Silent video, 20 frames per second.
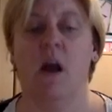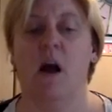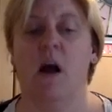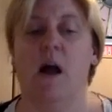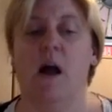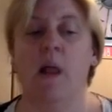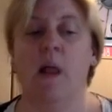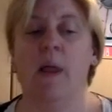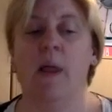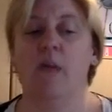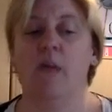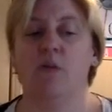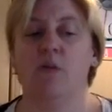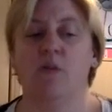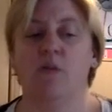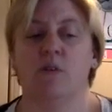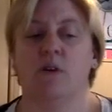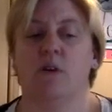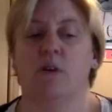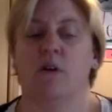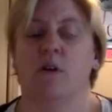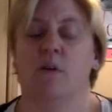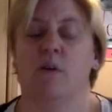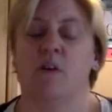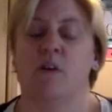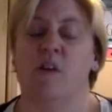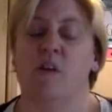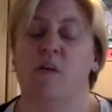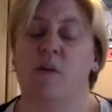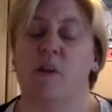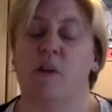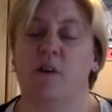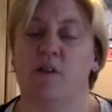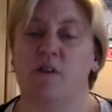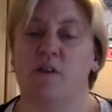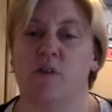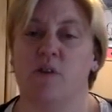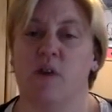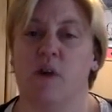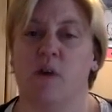And then I've also got a really personal
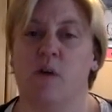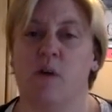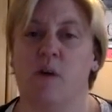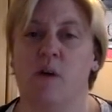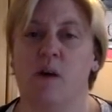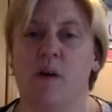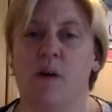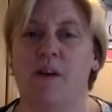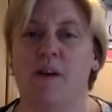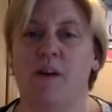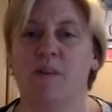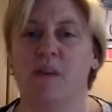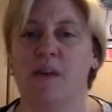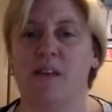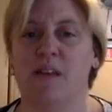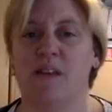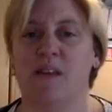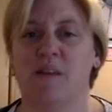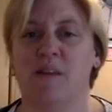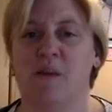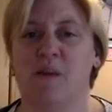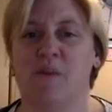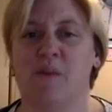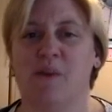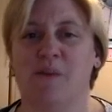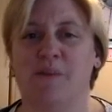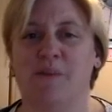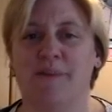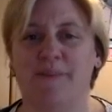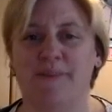goal about speaking to my mum.